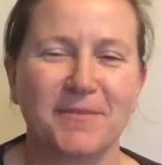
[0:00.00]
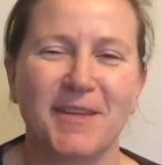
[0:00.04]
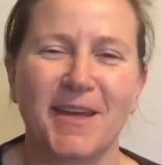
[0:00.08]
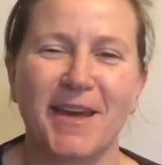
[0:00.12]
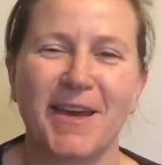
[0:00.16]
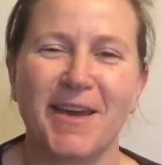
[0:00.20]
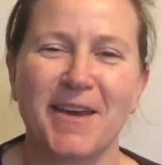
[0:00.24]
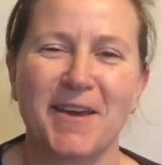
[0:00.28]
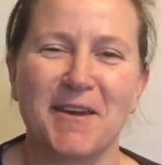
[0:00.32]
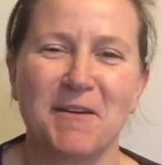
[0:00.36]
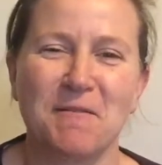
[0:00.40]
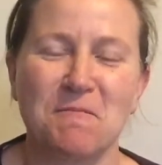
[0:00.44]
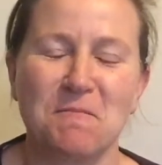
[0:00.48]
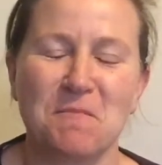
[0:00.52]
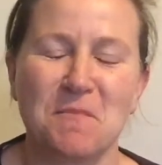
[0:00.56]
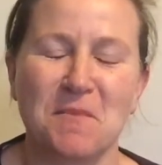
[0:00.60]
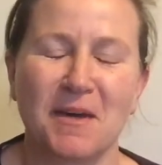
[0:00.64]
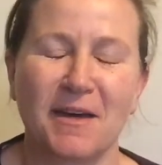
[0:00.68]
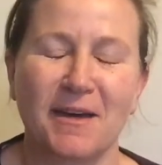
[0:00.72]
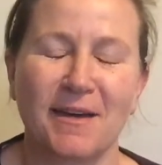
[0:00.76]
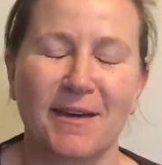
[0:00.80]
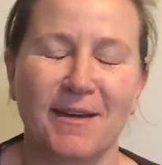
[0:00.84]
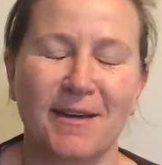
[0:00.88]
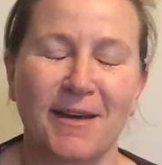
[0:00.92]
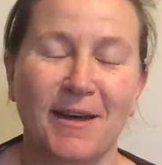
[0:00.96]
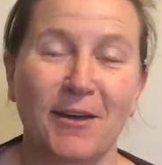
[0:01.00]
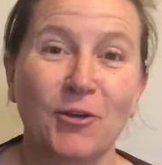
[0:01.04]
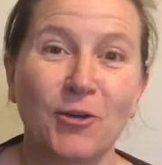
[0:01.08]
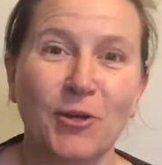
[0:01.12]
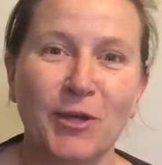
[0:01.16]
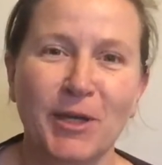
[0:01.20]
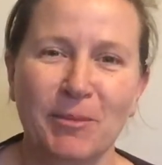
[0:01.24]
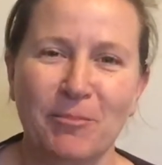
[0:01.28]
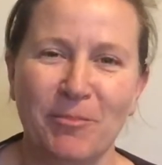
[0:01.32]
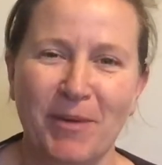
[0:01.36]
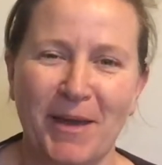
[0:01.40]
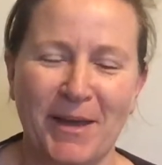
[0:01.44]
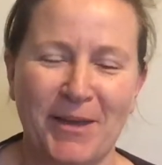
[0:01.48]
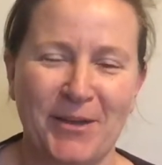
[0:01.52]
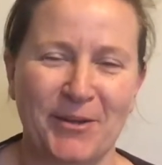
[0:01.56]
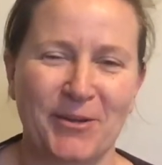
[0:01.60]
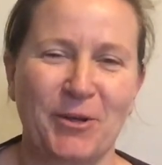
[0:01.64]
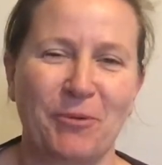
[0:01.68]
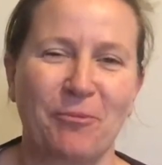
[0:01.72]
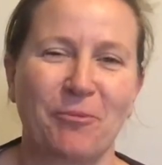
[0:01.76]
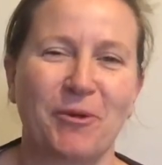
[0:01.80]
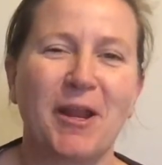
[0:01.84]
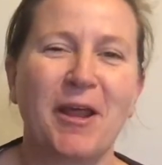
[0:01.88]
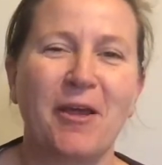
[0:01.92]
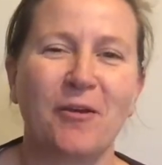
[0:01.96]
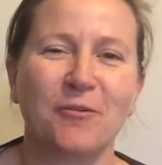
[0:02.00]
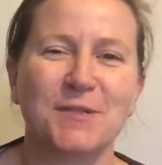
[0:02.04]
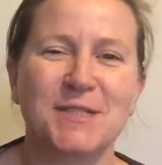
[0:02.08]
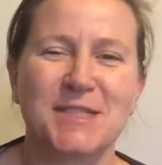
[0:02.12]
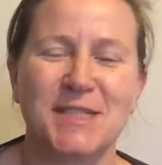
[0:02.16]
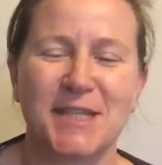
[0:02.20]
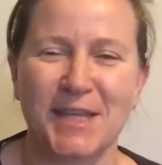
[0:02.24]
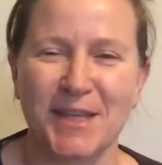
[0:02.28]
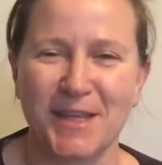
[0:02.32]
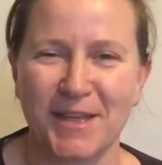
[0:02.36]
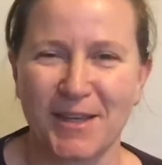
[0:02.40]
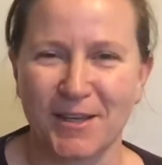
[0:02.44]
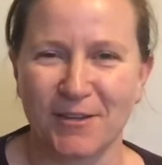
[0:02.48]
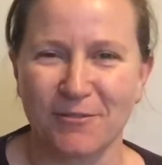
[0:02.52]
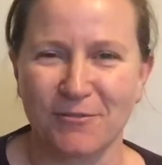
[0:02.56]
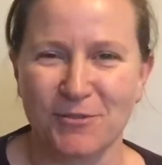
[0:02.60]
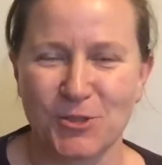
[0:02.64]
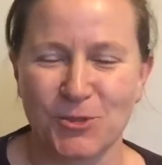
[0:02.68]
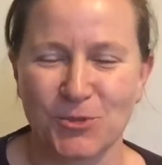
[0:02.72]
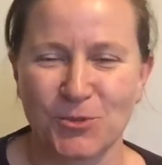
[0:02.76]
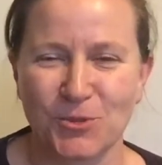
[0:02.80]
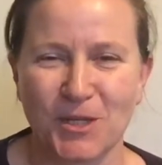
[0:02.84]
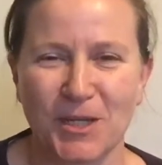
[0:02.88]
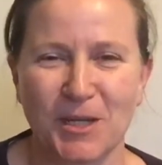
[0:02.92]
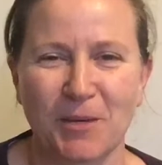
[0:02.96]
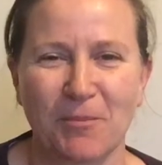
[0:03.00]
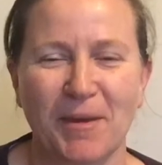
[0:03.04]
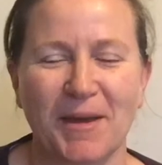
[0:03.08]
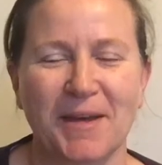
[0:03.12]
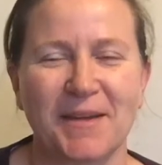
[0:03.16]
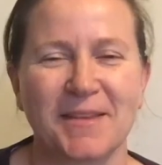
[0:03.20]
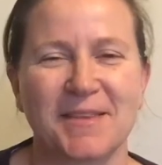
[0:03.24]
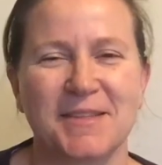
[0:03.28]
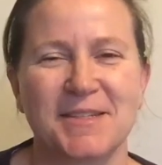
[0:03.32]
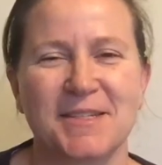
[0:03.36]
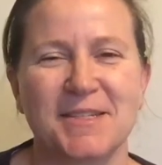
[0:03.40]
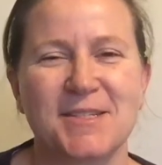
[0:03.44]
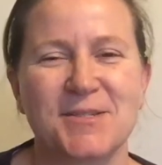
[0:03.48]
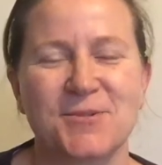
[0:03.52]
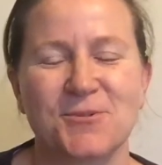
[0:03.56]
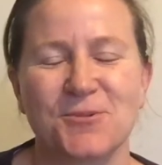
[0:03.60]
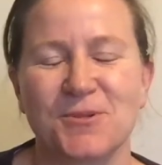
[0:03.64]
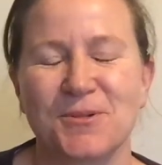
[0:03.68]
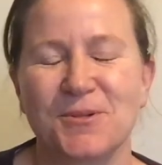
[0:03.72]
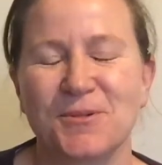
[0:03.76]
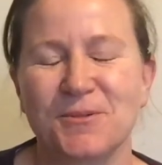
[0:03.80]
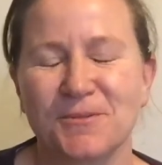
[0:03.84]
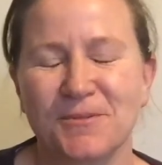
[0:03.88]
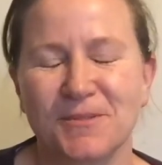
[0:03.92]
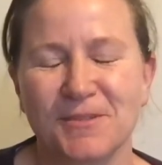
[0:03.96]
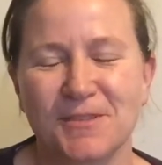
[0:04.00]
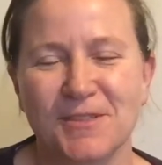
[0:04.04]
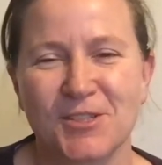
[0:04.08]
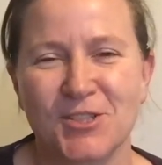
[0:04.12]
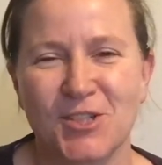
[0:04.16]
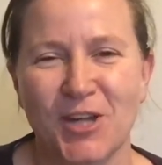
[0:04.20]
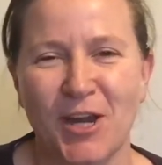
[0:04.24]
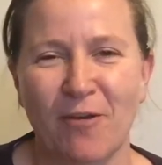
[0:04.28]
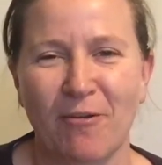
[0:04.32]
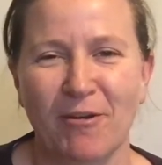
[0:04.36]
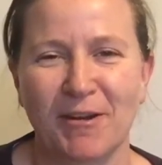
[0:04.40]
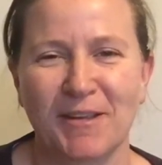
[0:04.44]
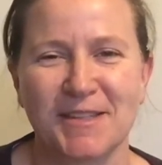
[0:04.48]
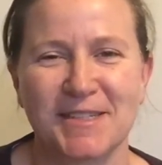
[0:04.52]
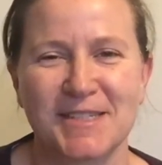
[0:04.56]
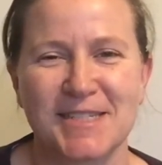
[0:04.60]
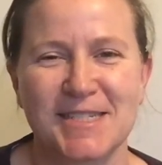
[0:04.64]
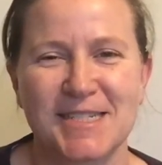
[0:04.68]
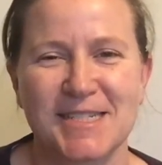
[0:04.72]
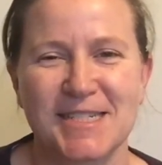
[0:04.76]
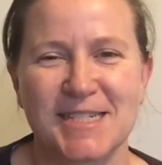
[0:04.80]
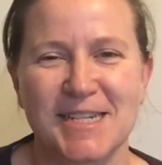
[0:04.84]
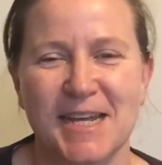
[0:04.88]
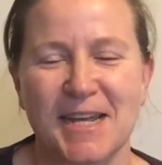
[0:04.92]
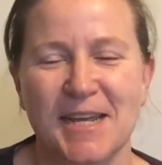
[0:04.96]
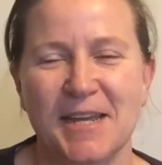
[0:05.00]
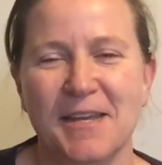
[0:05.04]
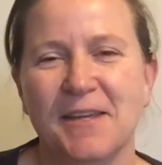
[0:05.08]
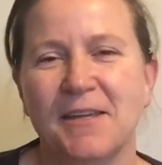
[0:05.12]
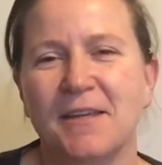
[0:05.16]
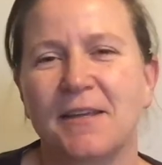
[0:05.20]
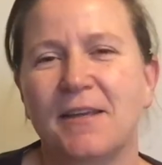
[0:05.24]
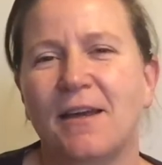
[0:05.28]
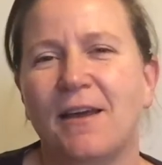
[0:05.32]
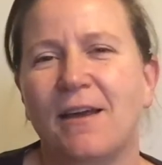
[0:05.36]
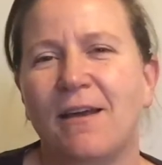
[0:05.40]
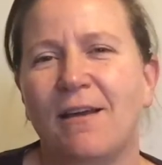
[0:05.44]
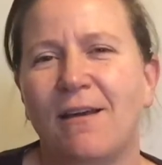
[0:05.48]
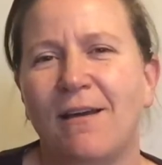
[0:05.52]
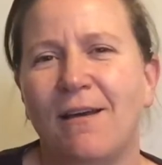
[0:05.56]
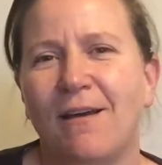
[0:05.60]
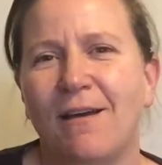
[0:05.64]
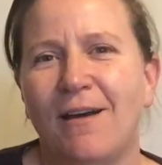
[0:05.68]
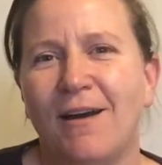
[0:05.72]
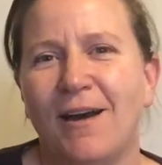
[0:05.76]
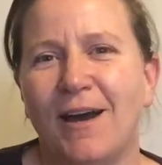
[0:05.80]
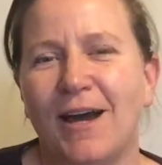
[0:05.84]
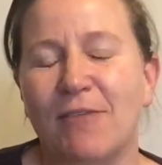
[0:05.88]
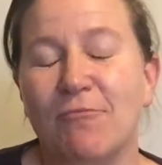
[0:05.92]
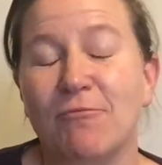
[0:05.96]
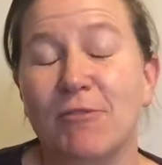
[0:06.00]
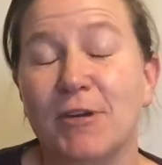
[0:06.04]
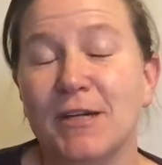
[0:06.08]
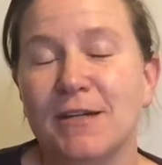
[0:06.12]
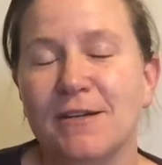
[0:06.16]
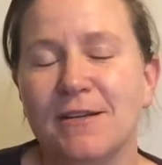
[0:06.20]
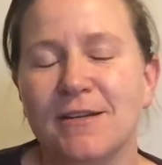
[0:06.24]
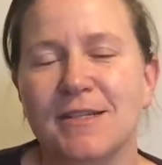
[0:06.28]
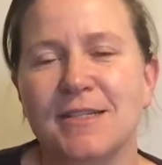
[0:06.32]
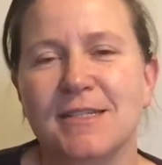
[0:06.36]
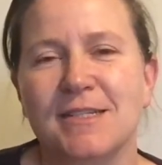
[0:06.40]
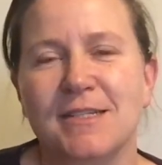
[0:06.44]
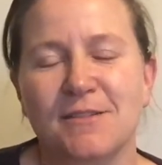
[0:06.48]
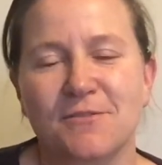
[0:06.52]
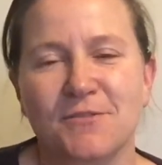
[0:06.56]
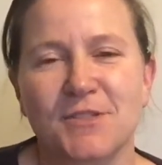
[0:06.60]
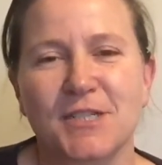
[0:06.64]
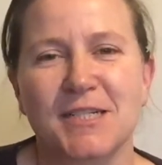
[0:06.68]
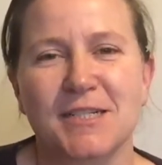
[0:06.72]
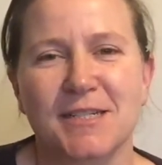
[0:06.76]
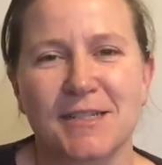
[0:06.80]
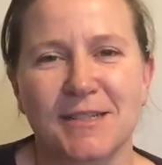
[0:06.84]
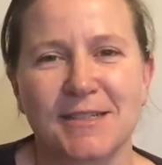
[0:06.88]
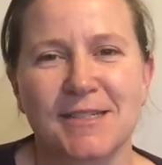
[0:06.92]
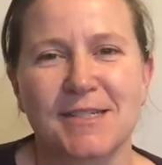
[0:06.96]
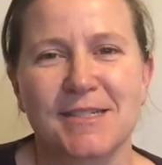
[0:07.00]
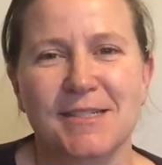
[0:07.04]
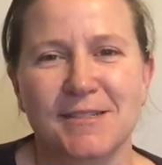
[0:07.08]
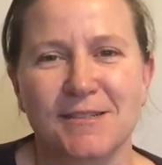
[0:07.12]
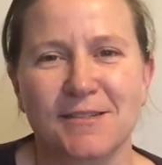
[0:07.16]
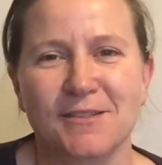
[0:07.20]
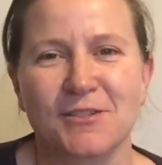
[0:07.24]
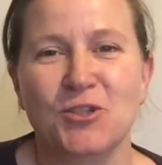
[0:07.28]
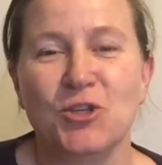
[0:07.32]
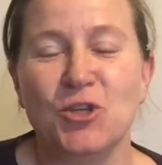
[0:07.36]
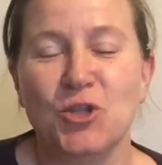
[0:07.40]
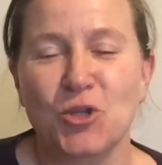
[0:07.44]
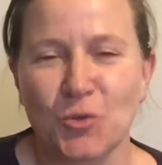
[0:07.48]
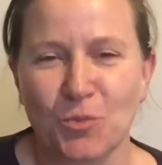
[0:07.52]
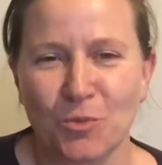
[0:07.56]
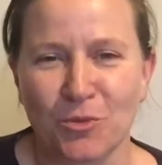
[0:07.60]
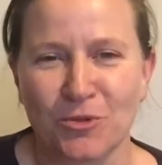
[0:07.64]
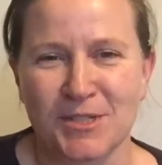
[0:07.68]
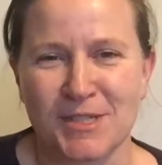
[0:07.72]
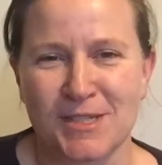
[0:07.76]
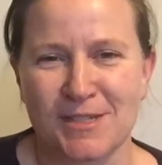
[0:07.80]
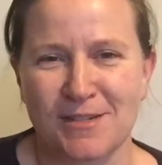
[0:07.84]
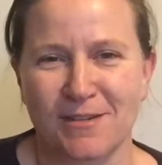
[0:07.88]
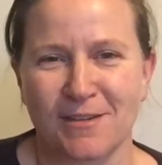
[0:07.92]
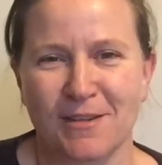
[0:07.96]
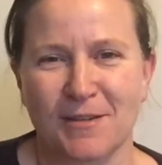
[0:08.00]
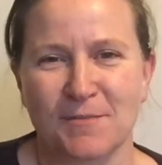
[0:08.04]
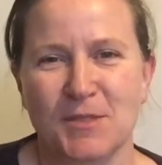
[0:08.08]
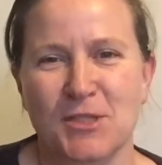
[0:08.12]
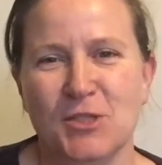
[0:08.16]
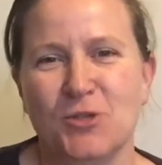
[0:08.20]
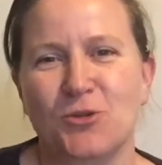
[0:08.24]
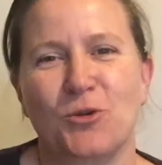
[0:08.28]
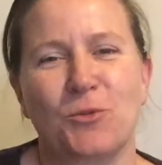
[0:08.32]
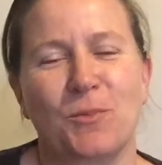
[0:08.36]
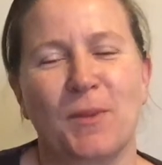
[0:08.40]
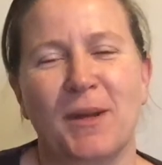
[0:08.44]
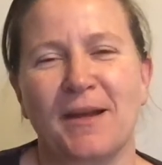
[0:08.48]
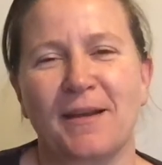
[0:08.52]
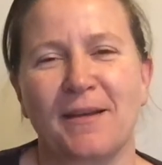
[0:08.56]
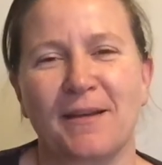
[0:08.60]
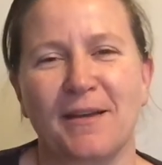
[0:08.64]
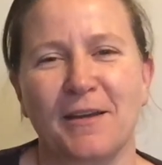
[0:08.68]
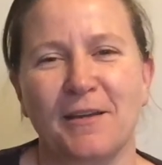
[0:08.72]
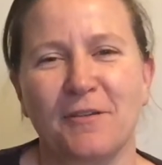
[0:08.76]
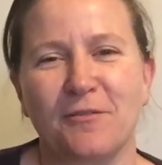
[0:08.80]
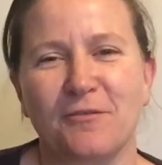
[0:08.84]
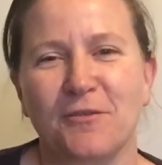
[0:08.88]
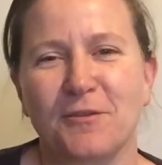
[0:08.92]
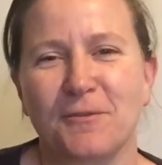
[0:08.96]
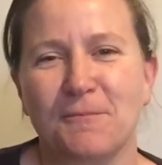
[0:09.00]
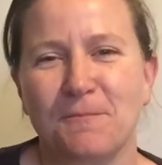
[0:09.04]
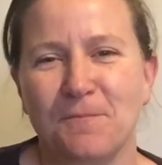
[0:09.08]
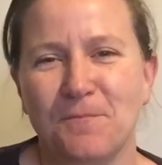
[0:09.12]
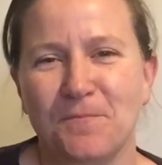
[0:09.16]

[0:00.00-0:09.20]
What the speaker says: I'm looking back on it when I was thinking of talking about this or sharing this today, I've realised I've done it numerous times through my life.